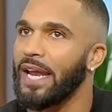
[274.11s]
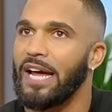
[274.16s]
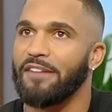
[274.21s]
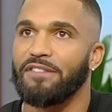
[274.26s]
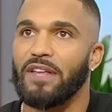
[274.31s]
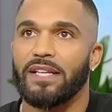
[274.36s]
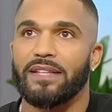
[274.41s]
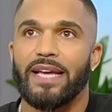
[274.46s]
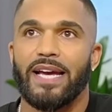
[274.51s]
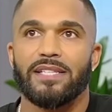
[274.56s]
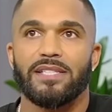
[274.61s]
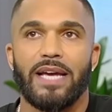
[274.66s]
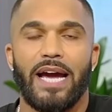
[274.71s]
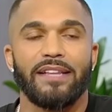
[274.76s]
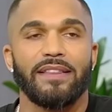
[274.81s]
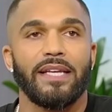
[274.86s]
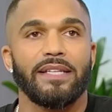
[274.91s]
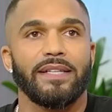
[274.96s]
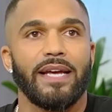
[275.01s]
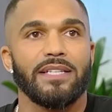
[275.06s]
And I think that's I
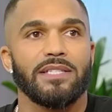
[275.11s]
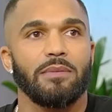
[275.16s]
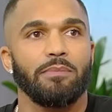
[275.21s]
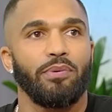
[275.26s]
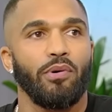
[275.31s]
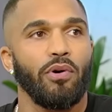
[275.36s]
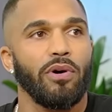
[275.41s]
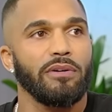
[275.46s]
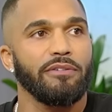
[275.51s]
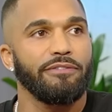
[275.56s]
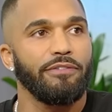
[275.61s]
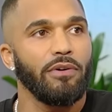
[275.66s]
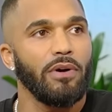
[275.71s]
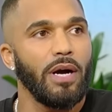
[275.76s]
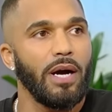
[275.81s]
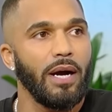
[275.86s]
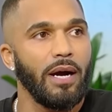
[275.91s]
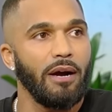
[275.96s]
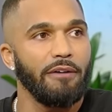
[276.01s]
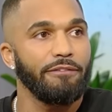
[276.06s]
think that's important for
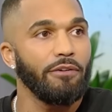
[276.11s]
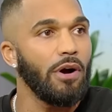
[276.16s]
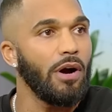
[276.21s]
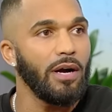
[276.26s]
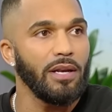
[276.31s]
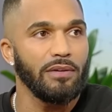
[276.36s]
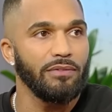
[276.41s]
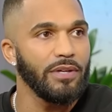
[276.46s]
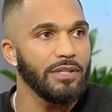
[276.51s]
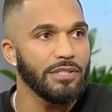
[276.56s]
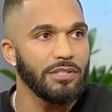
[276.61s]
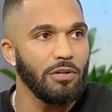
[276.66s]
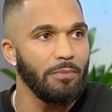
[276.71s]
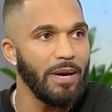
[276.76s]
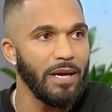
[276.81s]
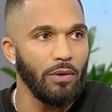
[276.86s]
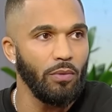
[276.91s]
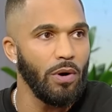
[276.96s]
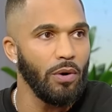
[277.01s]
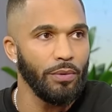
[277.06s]
uh, for all of us, no
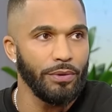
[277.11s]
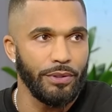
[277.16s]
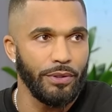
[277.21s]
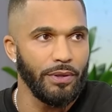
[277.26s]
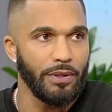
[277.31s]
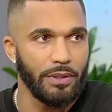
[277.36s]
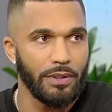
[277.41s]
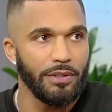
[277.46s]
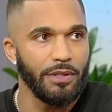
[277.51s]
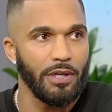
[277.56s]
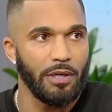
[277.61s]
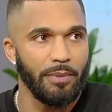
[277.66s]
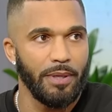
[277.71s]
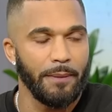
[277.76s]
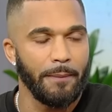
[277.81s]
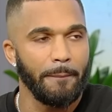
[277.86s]
matter yeah. what we're doing. You know I, I mean?